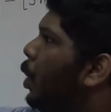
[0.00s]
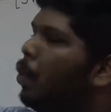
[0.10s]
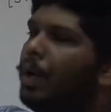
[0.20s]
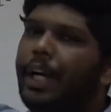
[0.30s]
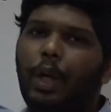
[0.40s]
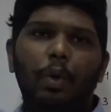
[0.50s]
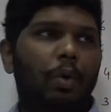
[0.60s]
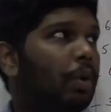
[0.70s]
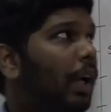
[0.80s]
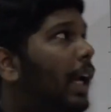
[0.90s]
2 into
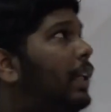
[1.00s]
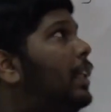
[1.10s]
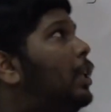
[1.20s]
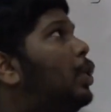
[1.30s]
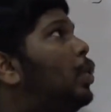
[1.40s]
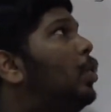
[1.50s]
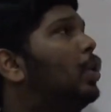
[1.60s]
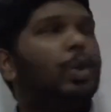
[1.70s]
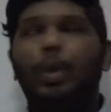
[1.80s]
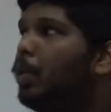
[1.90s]
x is 2,
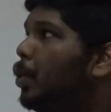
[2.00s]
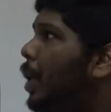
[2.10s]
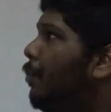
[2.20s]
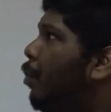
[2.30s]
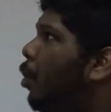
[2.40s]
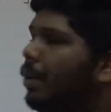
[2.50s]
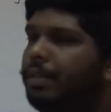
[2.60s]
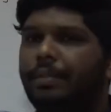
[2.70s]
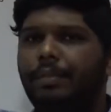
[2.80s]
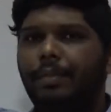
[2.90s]
so 2 2s are 4,
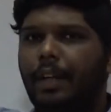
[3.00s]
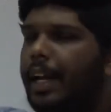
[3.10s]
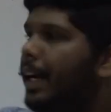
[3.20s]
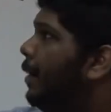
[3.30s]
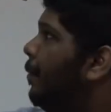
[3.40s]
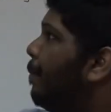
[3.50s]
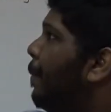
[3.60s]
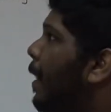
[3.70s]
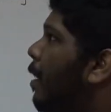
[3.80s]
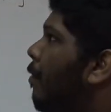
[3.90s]
correct?
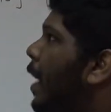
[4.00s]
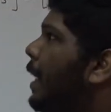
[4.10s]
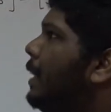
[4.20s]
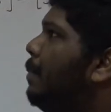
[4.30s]
Y is